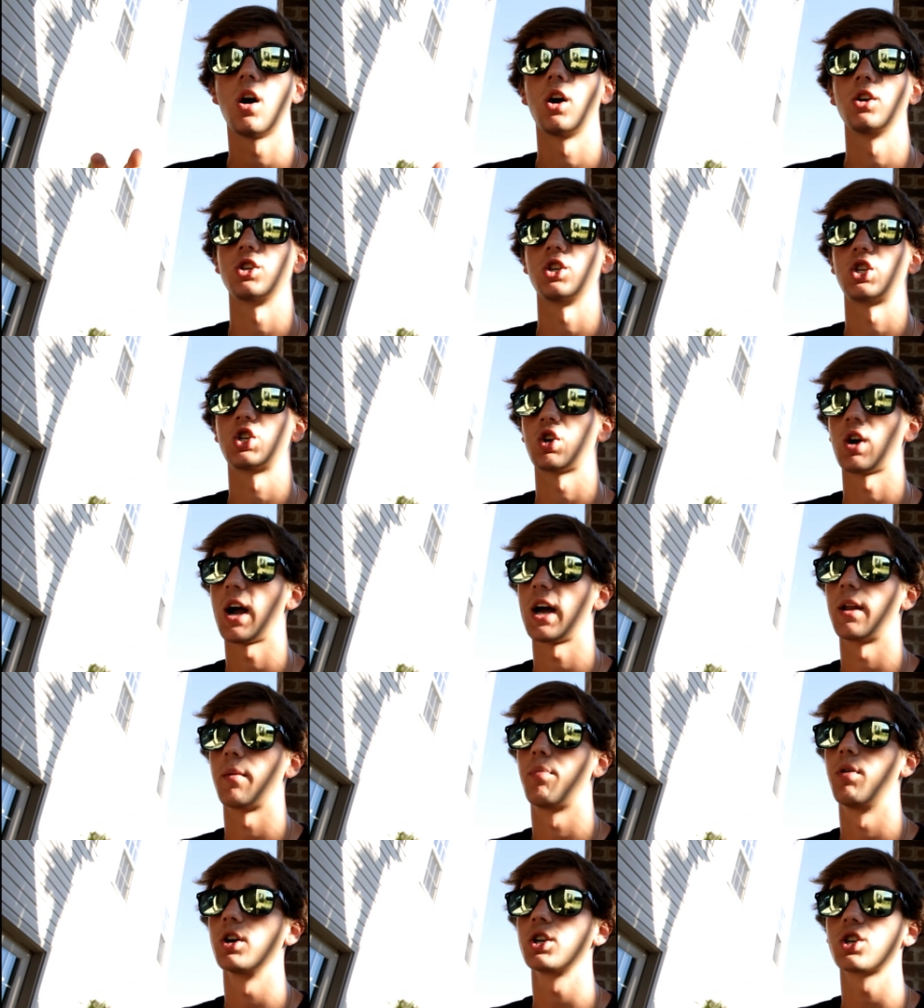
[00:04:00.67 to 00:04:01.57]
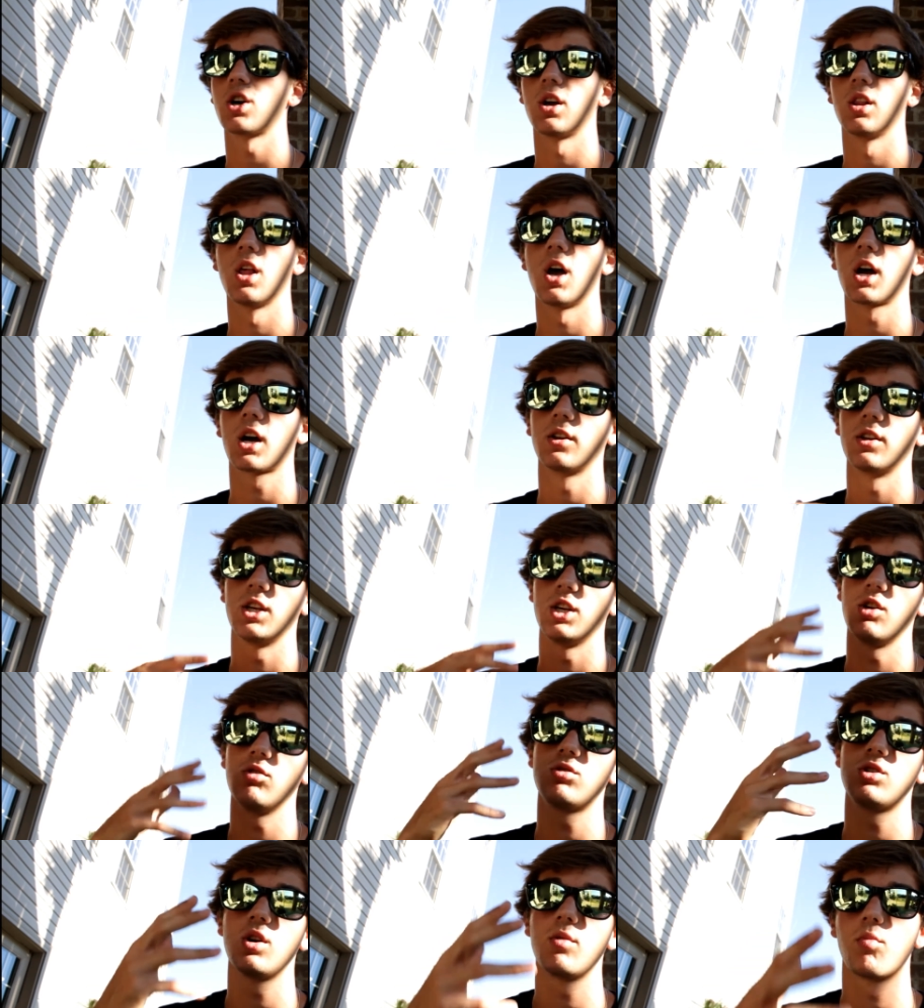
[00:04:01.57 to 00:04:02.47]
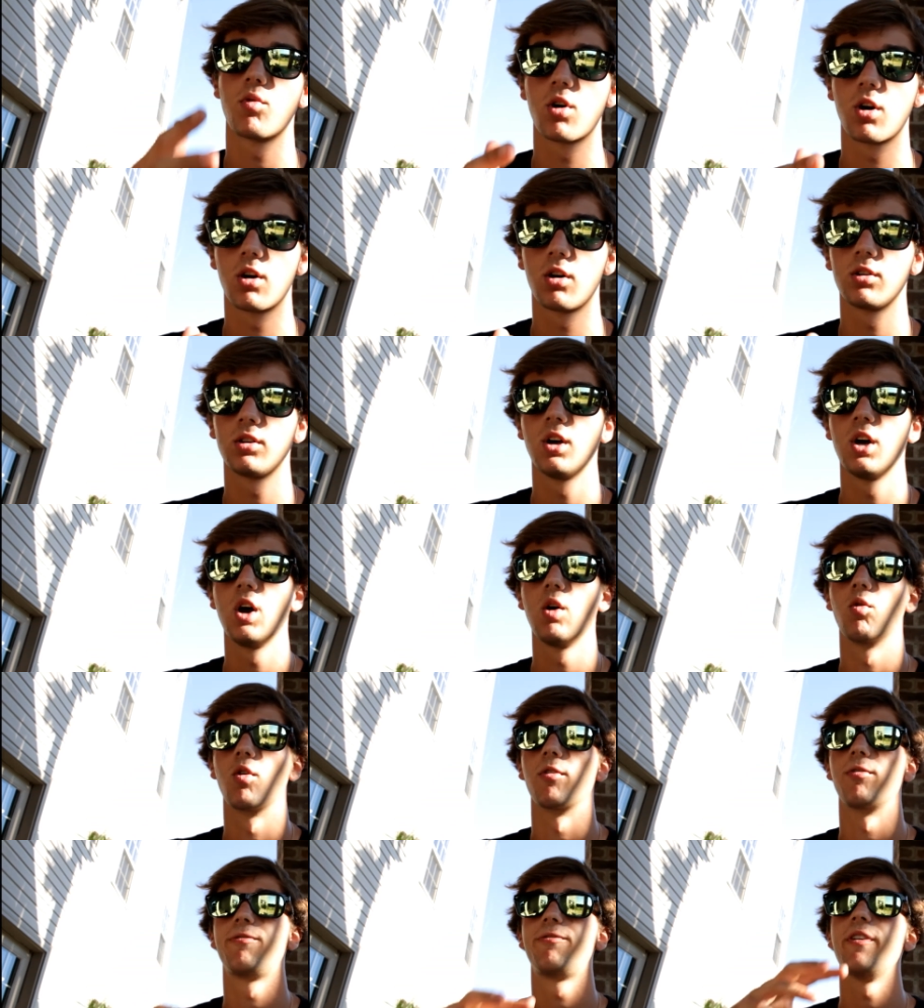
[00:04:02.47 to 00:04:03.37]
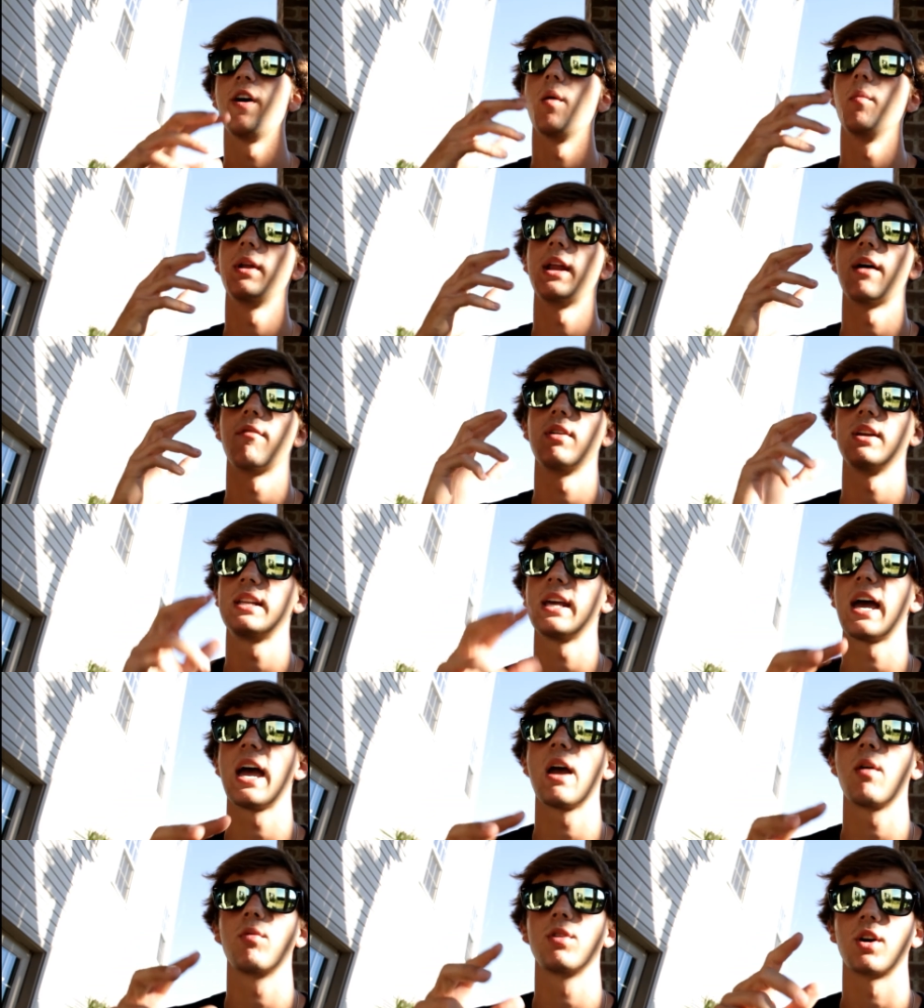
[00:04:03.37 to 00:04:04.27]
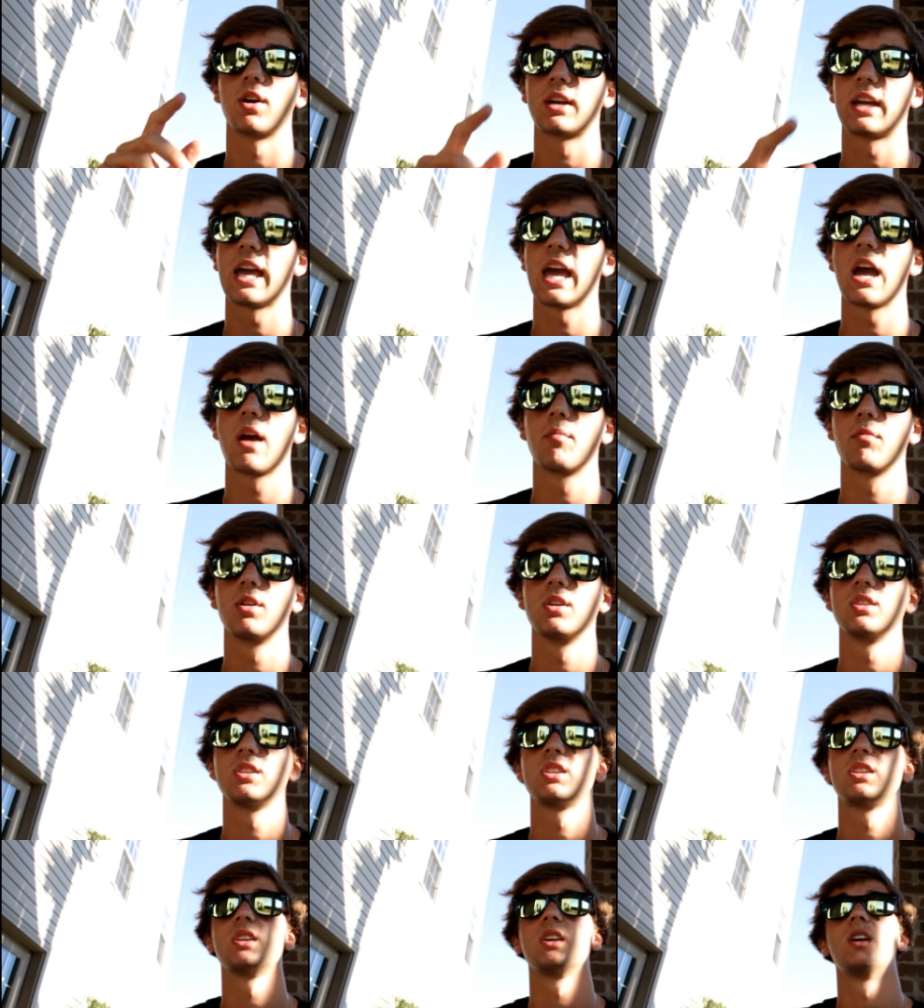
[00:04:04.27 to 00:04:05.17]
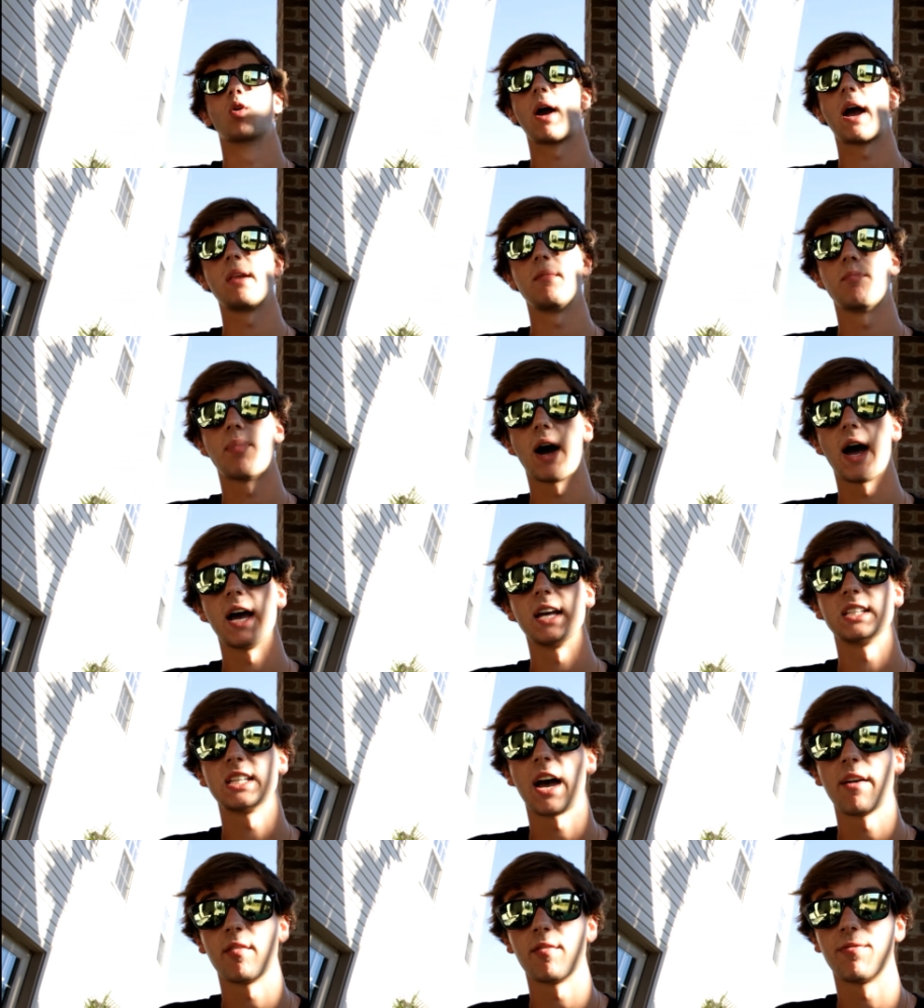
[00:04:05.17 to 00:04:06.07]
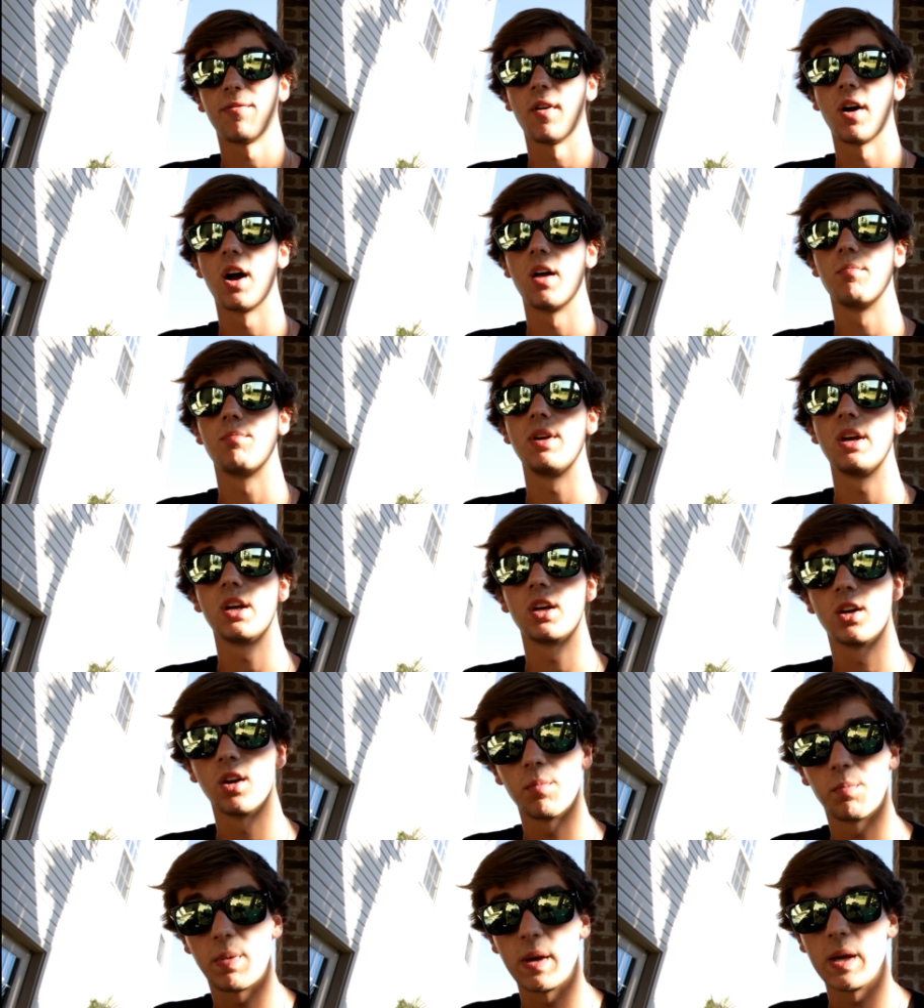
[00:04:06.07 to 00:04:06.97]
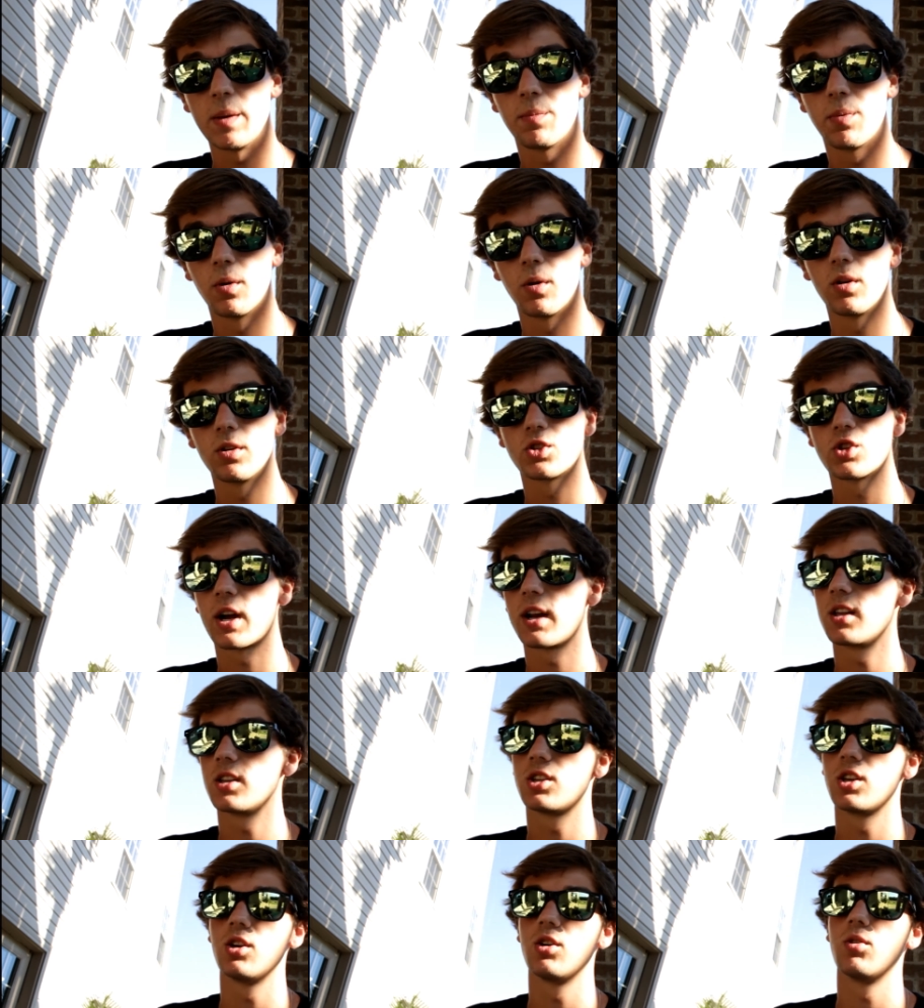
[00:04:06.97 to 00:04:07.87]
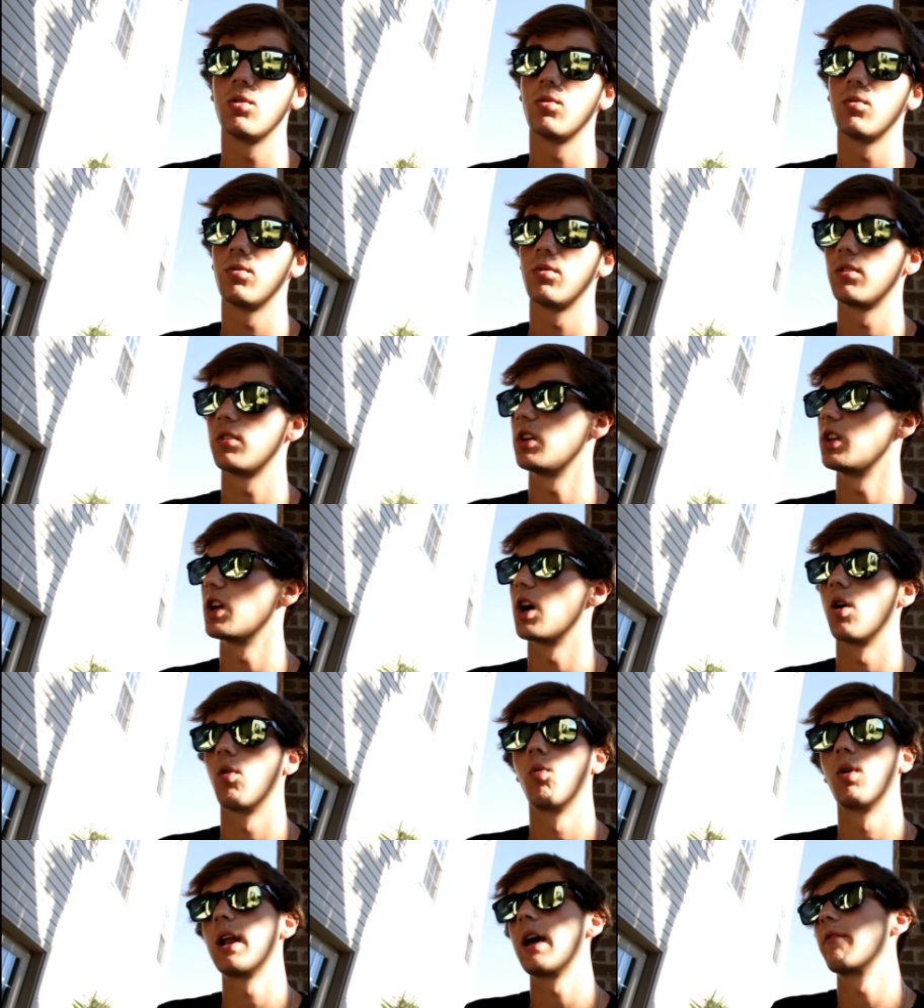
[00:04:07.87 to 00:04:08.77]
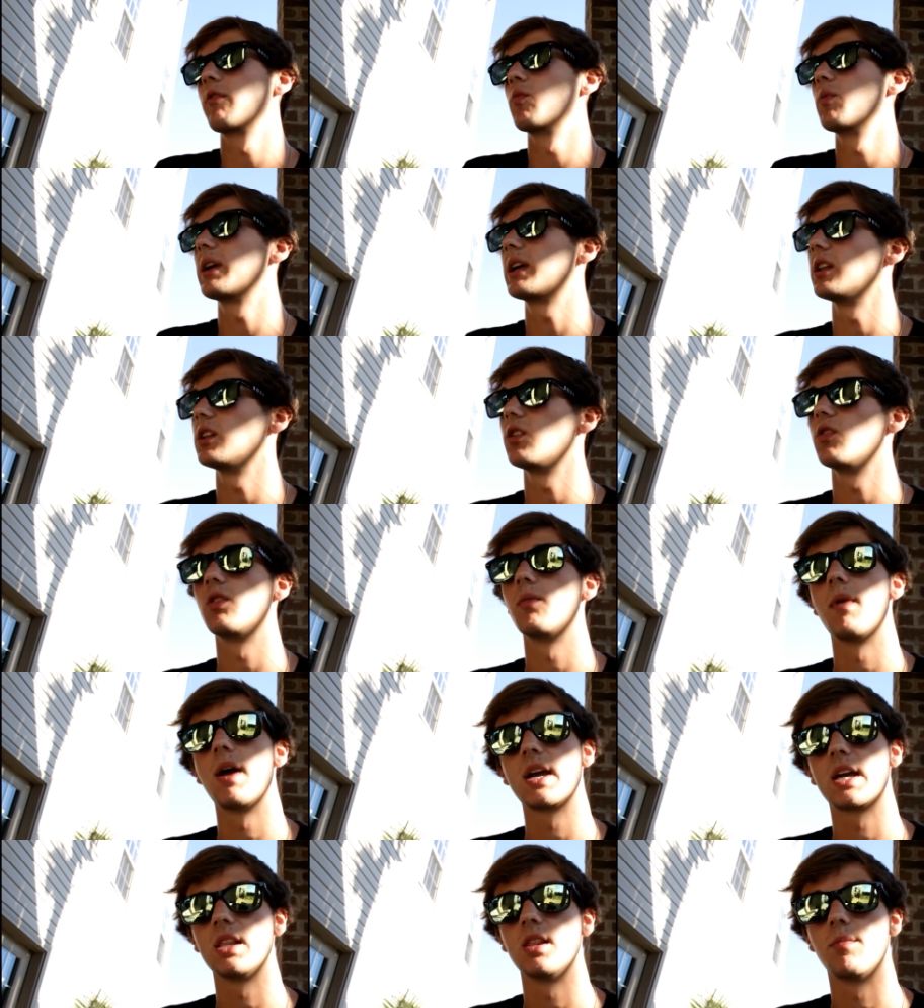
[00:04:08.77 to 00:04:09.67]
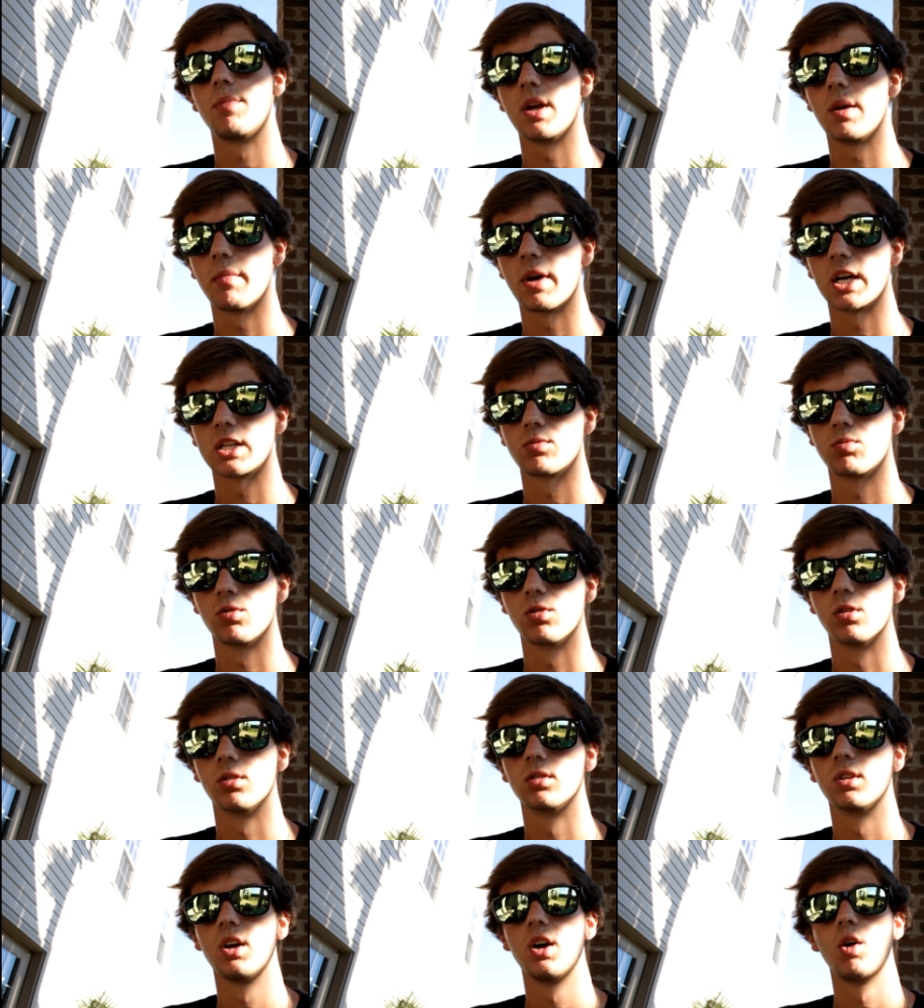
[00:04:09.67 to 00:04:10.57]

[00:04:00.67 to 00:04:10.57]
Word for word: are just trying to push our luck on the YouTube world. We're filming every day with our cameras. We're riding bikes, having fun, being good people, trying to do, you know, whatever we can do to make it in the BMX world.